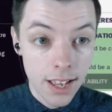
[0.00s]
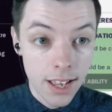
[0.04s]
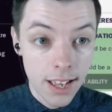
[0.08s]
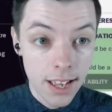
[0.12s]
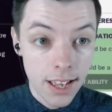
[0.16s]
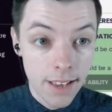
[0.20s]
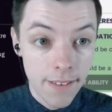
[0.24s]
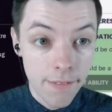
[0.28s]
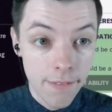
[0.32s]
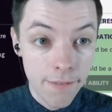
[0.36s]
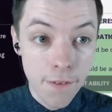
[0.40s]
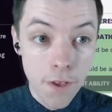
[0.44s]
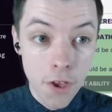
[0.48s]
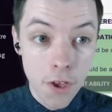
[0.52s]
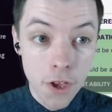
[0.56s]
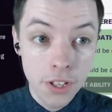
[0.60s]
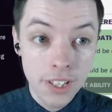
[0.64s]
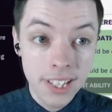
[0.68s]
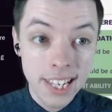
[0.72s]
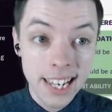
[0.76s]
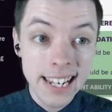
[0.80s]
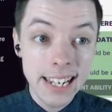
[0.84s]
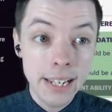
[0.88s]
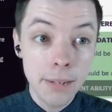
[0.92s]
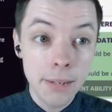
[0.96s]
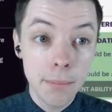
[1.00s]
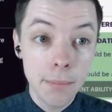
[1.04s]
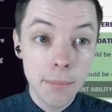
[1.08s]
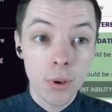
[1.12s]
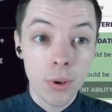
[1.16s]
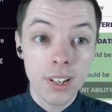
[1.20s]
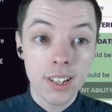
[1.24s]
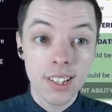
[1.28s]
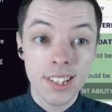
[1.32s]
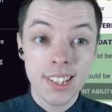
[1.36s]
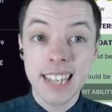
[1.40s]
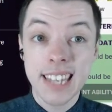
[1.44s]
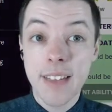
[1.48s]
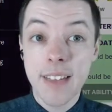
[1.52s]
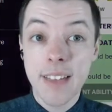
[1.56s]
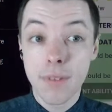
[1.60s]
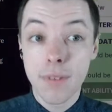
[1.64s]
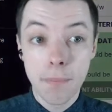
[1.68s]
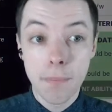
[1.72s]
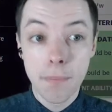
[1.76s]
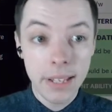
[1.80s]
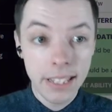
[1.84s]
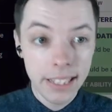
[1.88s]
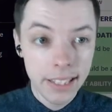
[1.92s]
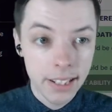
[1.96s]
13.7
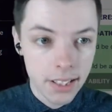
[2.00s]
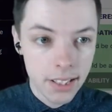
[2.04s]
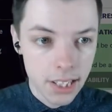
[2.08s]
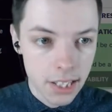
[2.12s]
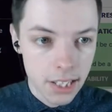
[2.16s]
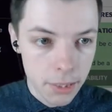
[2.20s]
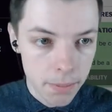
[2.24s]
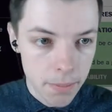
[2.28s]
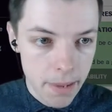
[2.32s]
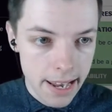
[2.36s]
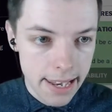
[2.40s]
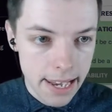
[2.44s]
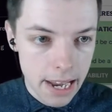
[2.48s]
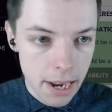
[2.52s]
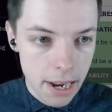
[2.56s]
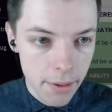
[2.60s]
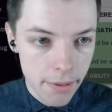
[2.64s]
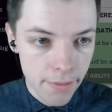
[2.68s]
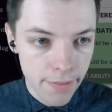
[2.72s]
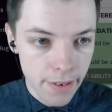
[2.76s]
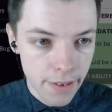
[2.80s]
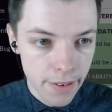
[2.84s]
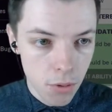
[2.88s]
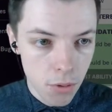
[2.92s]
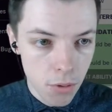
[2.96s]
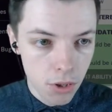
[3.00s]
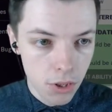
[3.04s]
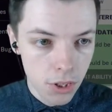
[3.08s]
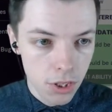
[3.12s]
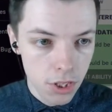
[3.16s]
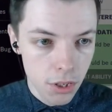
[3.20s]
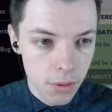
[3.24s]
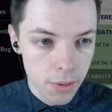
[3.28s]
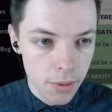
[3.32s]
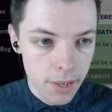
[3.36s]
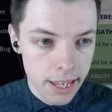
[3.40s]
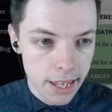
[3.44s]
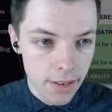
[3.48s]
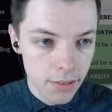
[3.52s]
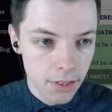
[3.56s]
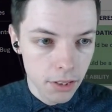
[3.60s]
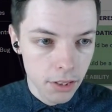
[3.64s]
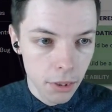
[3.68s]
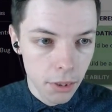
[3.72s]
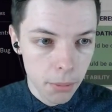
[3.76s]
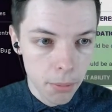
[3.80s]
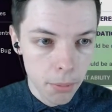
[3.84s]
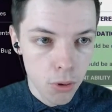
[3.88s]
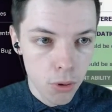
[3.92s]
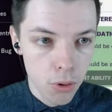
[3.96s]
million to spend. Now, in fact, what I'm going to do here is I'm going to put
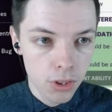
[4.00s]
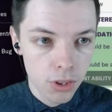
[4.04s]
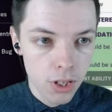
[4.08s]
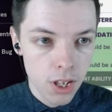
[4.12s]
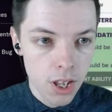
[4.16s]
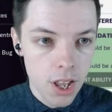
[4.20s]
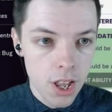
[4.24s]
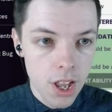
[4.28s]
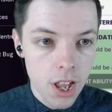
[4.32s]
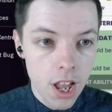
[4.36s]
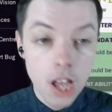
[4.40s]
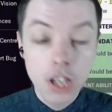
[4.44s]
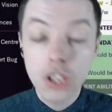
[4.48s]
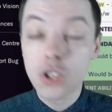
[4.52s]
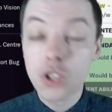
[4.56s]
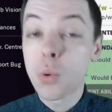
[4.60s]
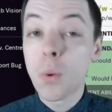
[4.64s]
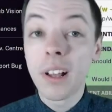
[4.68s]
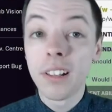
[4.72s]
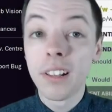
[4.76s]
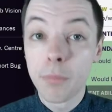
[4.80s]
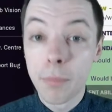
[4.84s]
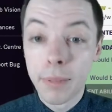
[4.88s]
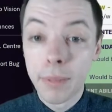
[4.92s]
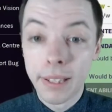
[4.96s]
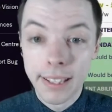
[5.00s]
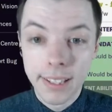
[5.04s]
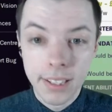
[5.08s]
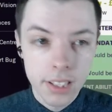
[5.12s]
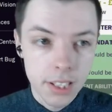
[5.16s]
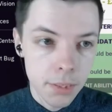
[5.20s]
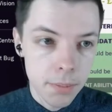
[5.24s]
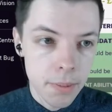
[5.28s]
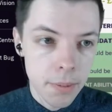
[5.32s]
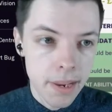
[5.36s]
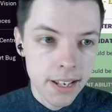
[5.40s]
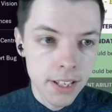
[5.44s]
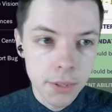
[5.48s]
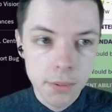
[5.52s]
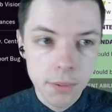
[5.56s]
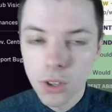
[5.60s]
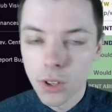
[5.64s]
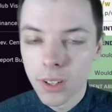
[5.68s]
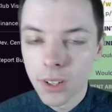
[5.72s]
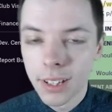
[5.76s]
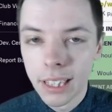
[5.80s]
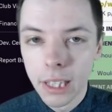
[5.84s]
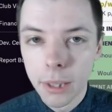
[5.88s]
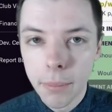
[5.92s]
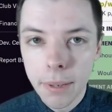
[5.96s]
12 million to spend, so we've got a little
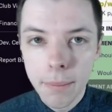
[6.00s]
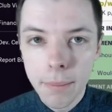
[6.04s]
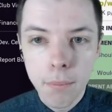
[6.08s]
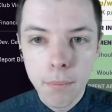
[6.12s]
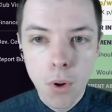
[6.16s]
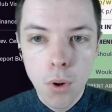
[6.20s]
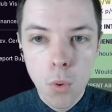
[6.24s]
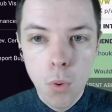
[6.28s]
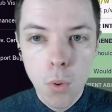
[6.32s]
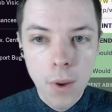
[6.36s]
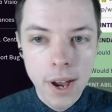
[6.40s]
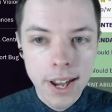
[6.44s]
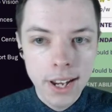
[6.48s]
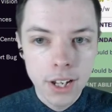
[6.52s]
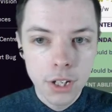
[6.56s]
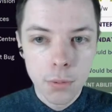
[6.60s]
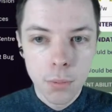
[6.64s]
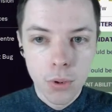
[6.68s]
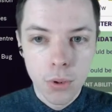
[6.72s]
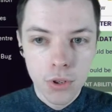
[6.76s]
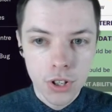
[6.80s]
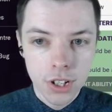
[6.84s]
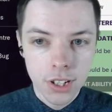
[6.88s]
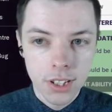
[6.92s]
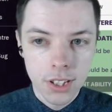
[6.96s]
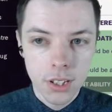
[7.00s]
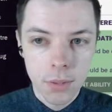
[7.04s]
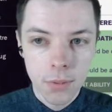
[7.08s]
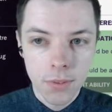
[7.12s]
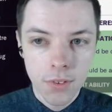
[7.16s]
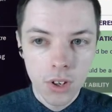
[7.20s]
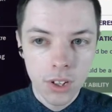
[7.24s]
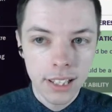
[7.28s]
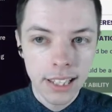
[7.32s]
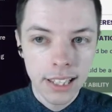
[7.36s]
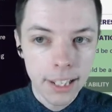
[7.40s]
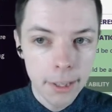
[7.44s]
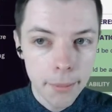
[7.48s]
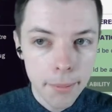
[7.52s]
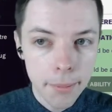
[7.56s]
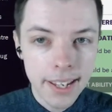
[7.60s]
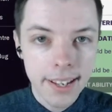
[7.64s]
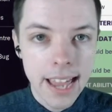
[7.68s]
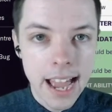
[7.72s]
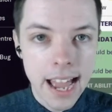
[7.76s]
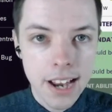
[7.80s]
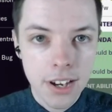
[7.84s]
bit more wage budget. So we've got a little bit of cash to